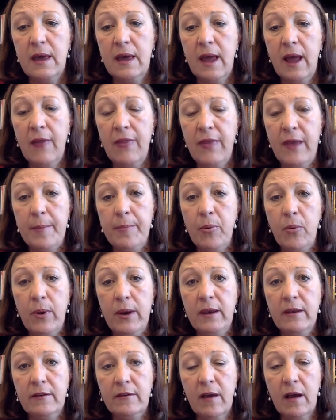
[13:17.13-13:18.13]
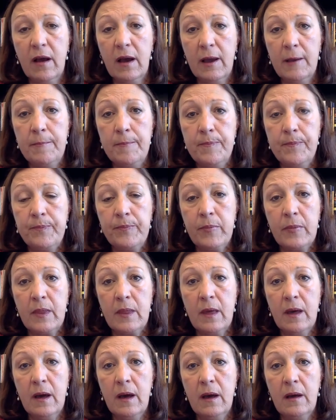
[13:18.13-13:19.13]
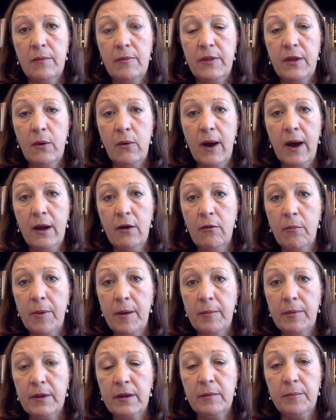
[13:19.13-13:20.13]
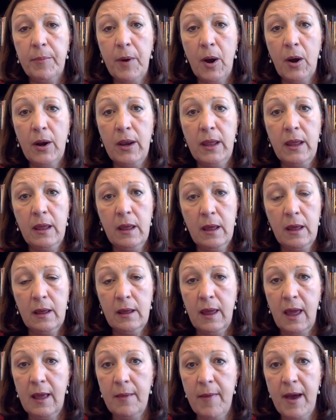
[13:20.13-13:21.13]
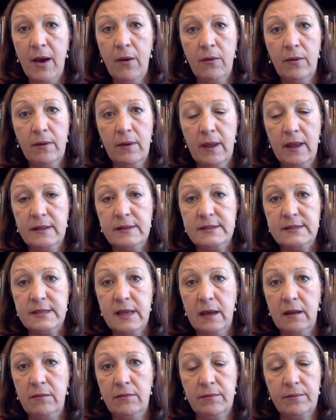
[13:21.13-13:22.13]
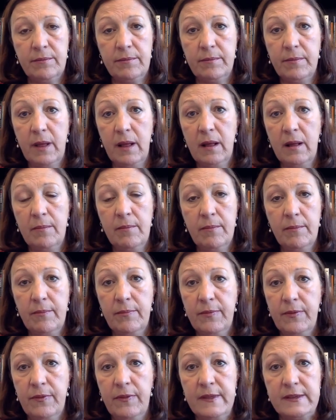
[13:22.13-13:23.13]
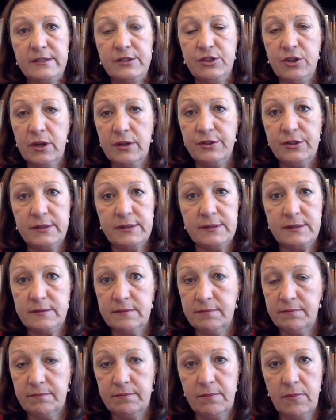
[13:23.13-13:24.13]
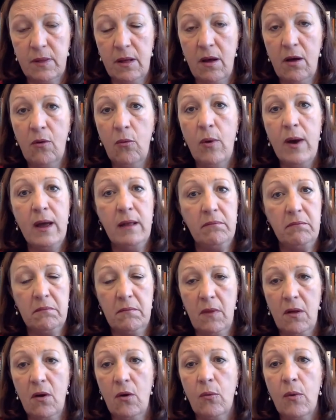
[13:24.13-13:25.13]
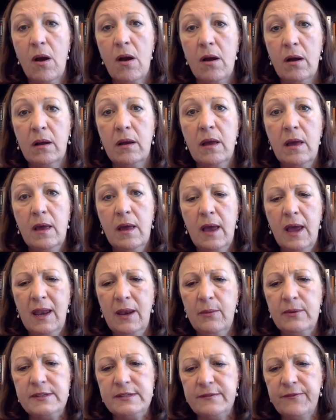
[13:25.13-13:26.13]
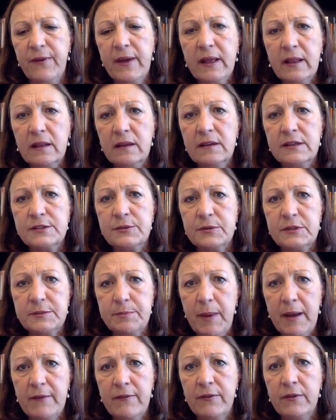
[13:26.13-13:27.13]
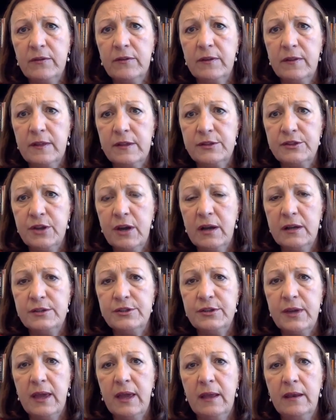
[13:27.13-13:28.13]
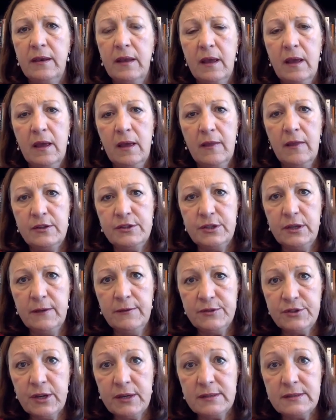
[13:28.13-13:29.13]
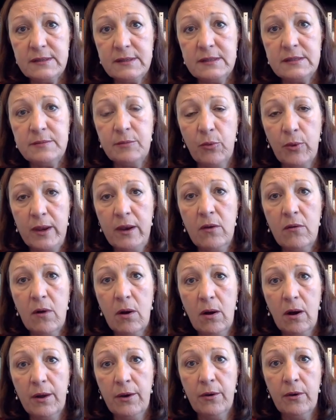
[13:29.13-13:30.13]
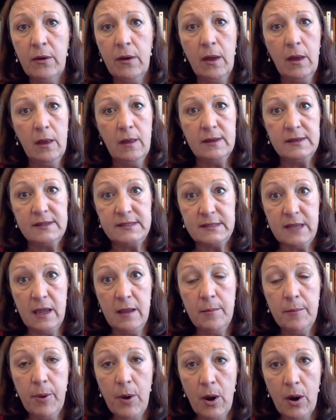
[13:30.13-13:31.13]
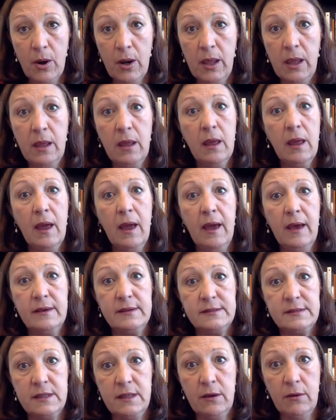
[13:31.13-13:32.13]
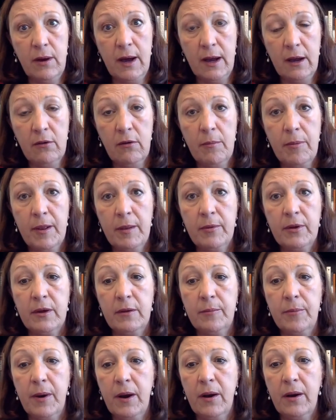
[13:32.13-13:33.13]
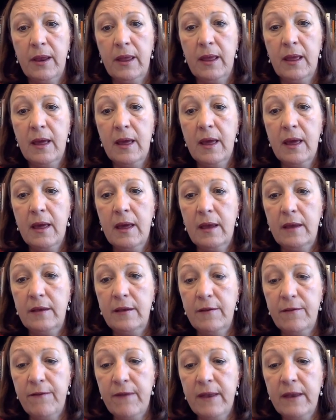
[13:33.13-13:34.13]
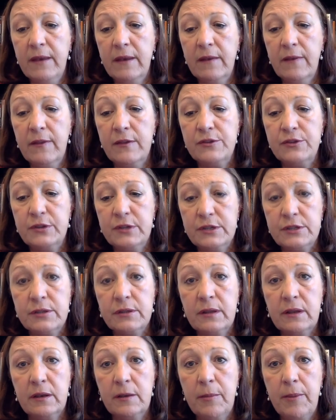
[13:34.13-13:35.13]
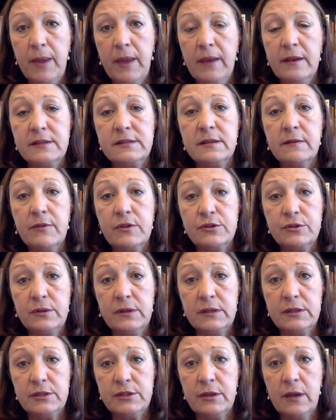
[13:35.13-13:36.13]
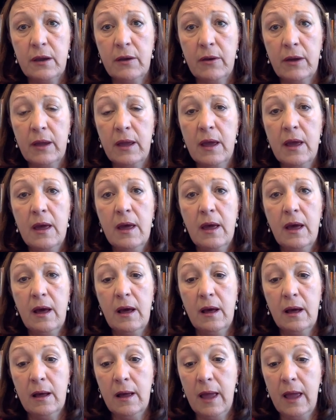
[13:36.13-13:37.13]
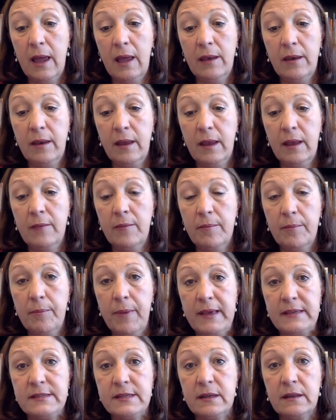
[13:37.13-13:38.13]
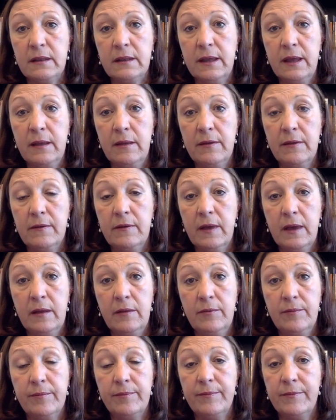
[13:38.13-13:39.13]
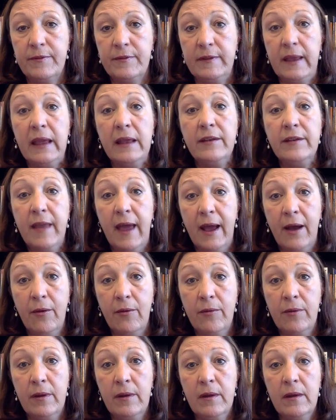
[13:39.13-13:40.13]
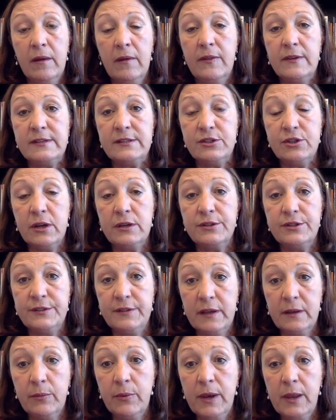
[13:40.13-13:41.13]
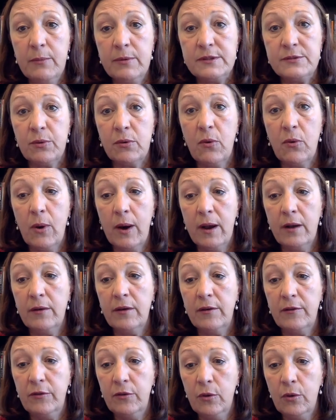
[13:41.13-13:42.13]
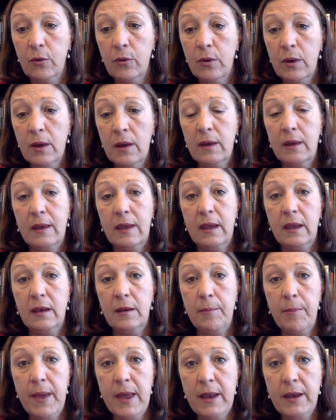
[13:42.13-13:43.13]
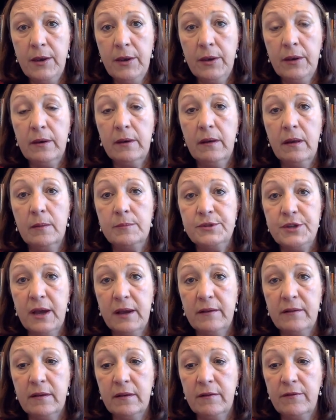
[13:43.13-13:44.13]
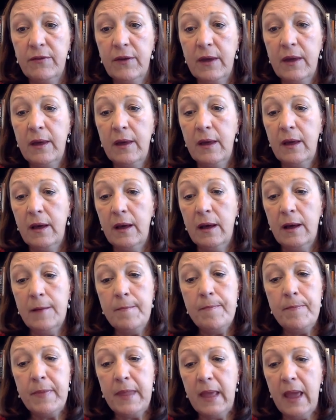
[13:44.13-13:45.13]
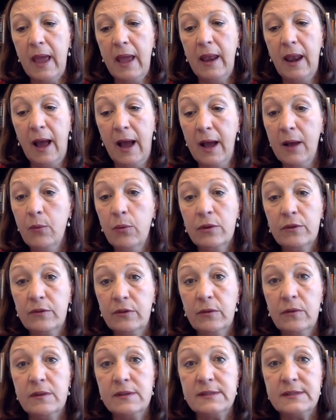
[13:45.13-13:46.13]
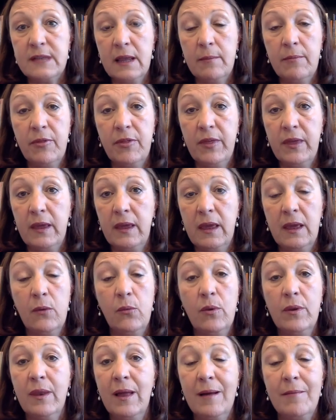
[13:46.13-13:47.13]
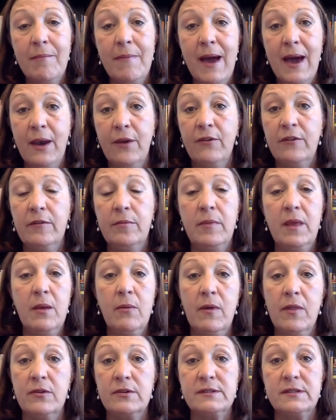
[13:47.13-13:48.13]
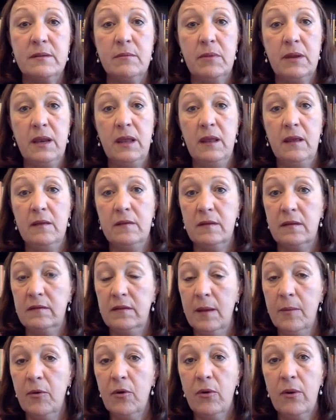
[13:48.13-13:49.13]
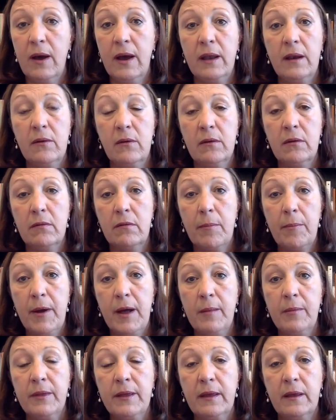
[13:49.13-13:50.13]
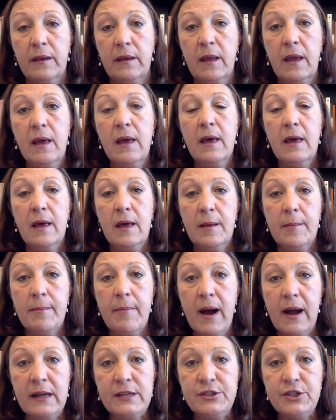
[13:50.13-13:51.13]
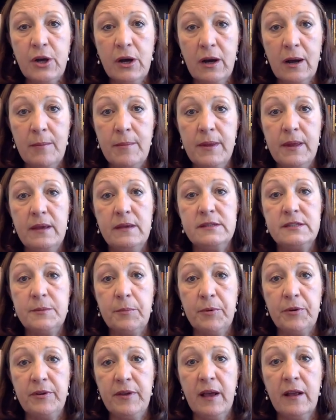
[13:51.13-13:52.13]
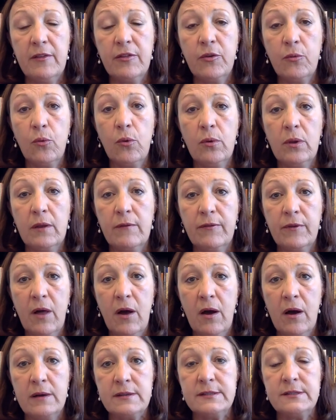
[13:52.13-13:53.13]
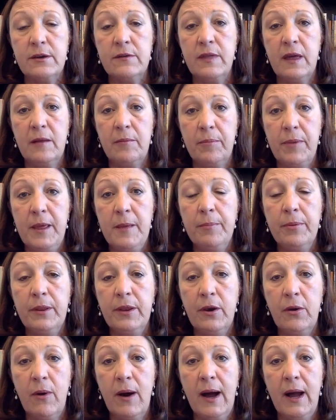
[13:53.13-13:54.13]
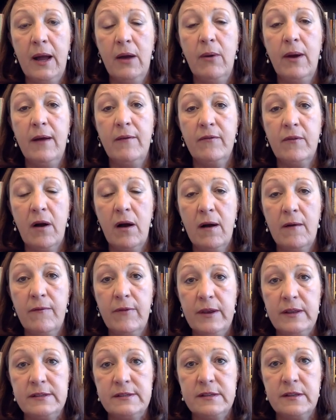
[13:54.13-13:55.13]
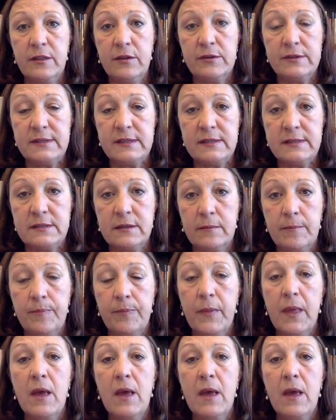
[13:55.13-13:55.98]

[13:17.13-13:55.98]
At that point in time, the Ohio Republican Party came out and said, this judge is all wet, all wrong. And it was frankly disrespectful to the judge. And the Chief Justice, Maureen O'Connor, same party as the Ohio Republican Party, defended the judicial independence of the judiciary and basically said, stand down. This judge did what he was required to do, independent, objective, and I will do the same thing. It will not matter to me whether somebody is a Democrat or a Republican. My job is to protect the rule of law so that people in Ohio have confidence in their system.